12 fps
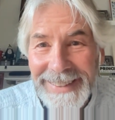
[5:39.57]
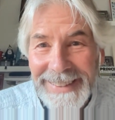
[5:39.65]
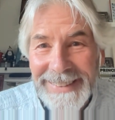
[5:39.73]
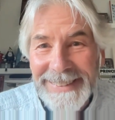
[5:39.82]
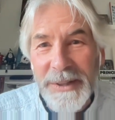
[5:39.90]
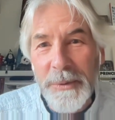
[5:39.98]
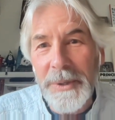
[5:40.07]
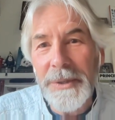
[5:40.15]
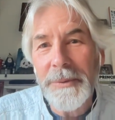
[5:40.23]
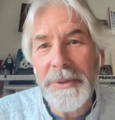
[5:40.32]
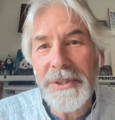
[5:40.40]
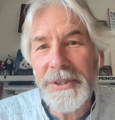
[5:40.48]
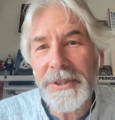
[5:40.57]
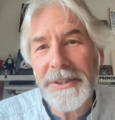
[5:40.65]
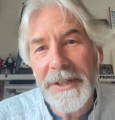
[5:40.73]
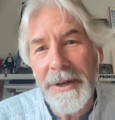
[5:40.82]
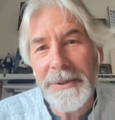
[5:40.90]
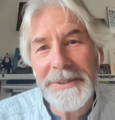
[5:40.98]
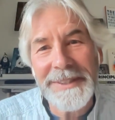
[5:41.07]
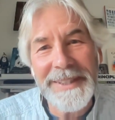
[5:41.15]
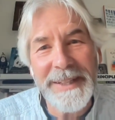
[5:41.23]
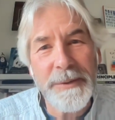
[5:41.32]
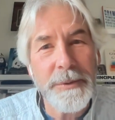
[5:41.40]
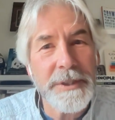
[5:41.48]
So we should go to
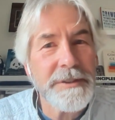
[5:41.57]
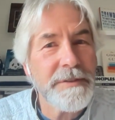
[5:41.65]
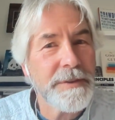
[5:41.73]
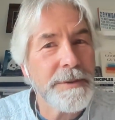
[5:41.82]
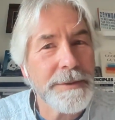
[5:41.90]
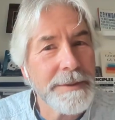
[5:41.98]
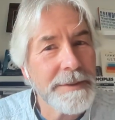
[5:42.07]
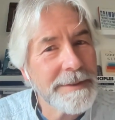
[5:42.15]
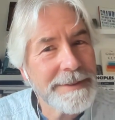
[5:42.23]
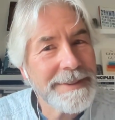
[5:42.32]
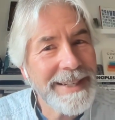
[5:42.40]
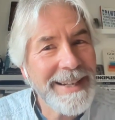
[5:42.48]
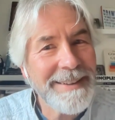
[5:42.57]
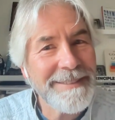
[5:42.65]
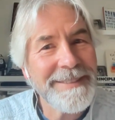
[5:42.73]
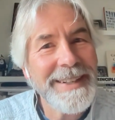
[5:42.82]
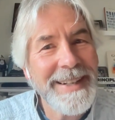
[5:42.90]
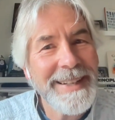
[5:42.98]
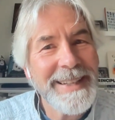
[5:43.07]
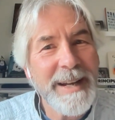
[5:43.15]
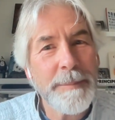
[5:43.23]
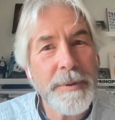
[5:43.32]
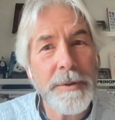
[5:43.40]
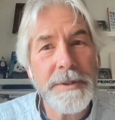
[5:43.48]
like which foods have
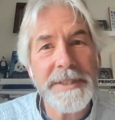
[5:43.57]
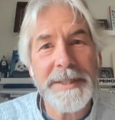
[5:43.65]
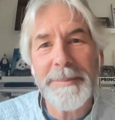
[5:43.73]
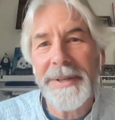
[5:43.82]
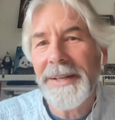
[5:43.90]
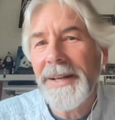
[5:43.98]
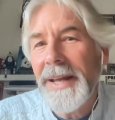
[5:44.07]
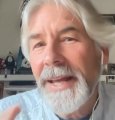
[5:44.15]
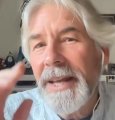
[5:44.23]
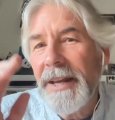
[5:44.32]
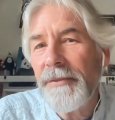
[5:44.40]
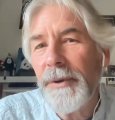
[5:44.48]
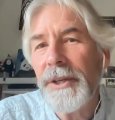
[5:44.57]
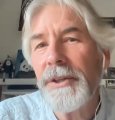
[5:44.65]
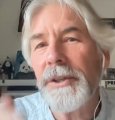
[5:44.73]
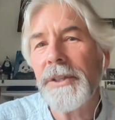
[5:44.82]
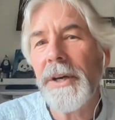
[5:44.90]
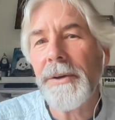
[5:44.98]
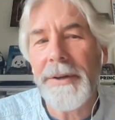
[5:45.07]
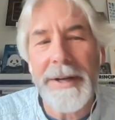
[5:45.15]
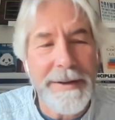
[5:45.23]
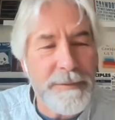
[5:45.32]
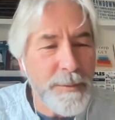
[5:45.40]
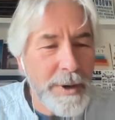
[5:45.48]
that protein. But if we could go here,
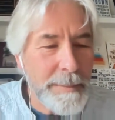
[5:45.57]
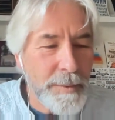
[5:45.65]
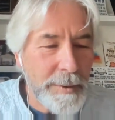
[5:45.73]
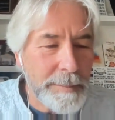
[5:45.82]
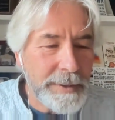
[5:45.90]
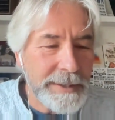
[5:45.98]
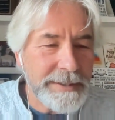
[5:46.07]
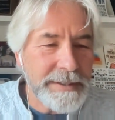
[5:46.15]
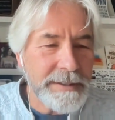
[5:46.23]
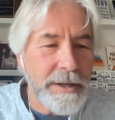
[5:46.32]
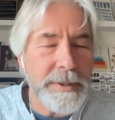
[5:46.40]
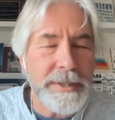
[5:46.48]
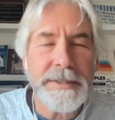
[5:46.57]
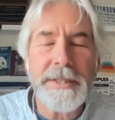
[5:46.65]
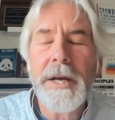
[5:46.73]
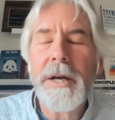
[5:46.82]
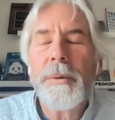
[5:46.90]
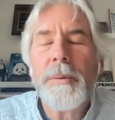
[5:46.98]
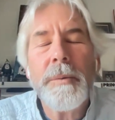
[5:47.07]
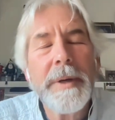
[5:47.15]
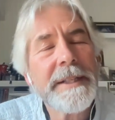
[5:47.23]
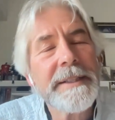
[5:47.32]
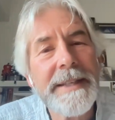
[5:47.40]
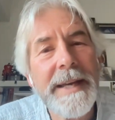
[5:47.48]
I have one more place to go is, well,
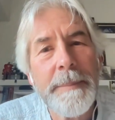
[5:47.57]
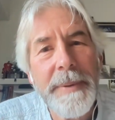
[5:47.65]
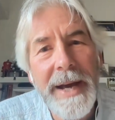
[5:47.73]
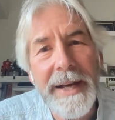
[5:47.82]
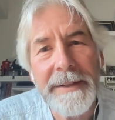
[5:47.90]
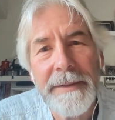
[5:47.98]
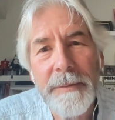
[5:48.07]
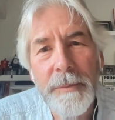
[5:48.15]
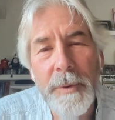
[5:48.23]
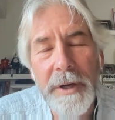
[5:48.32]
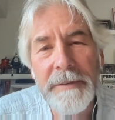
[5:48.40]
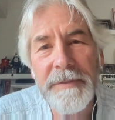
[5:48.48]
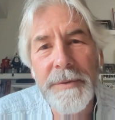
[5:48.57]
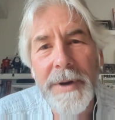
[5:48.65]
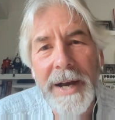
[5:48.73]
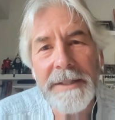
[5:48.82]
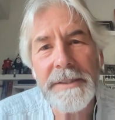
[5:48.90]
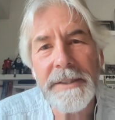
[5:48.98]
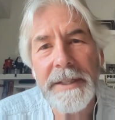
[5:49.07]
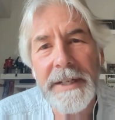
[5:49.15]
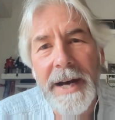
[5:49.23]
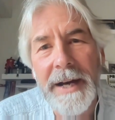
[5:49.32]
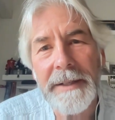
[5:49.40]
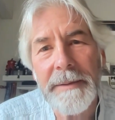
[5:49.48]
wait, is that bad? What if you actually
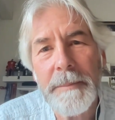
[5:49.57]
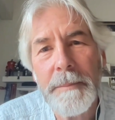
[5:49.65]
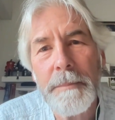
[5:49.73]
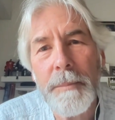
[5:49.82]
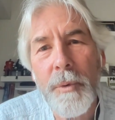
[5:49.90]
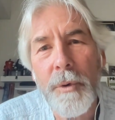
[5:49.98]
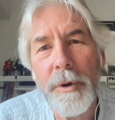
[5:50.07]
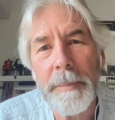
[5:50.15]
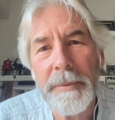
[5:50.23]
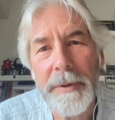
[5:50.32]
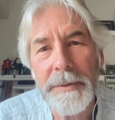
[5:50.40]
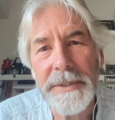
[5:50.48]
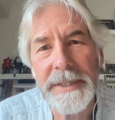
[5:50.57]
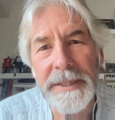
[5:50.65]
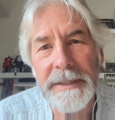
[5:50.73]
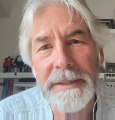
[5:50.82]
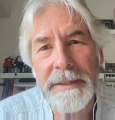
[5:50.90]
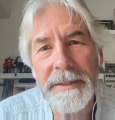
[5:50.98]
got more protein